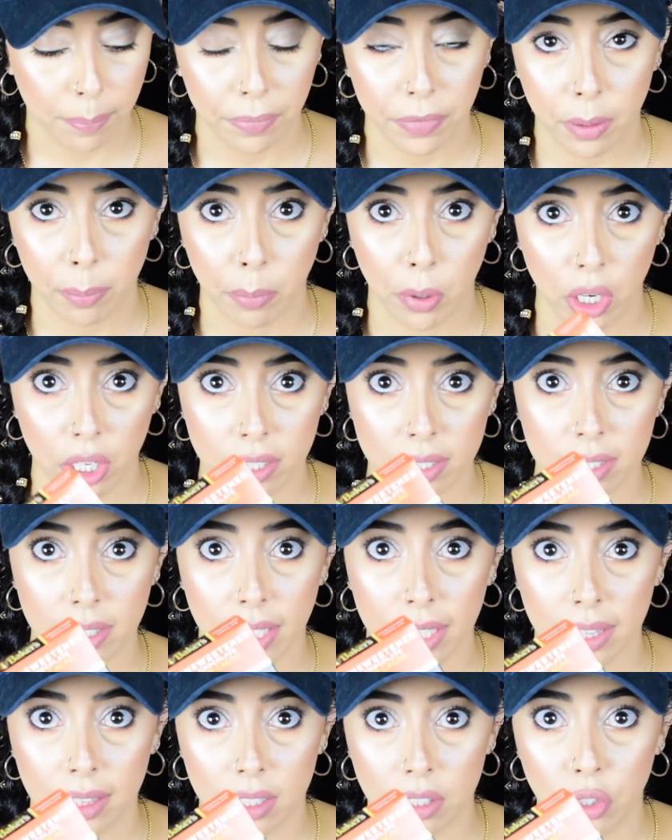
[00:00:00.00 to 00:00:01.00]
the bars
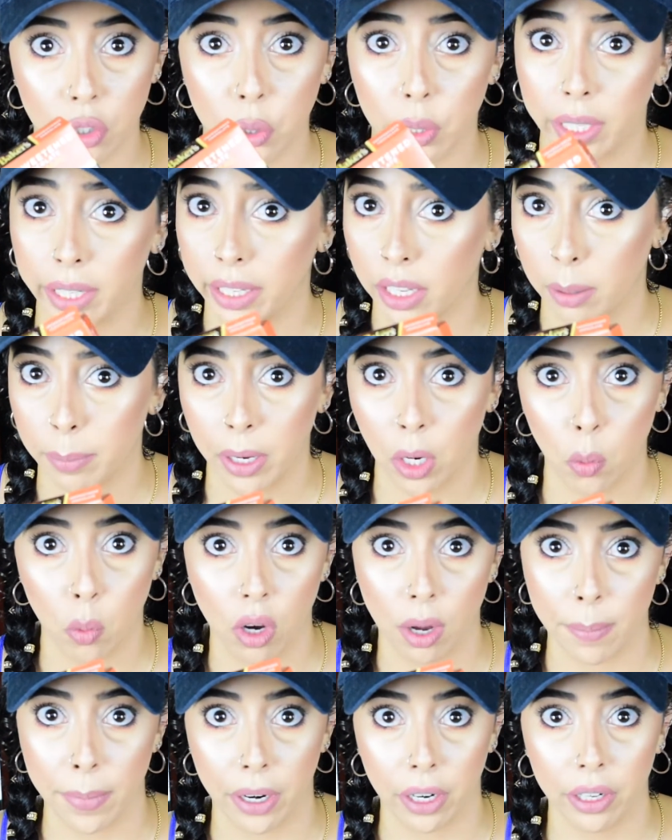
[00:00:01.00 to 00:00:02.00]
like this, you can get them at
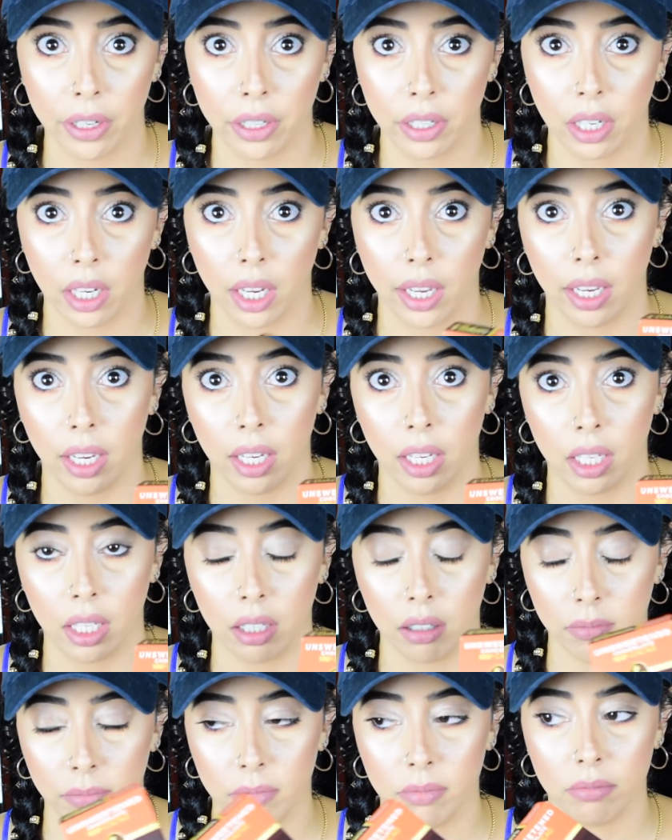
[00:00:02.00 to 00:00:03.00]
Walmart. I
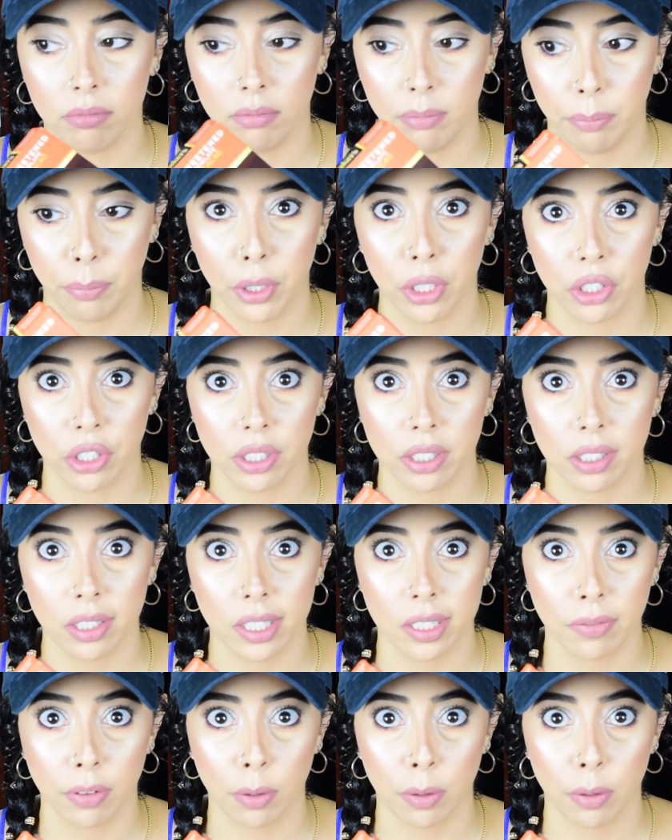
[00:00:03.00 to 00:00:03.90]
purchased this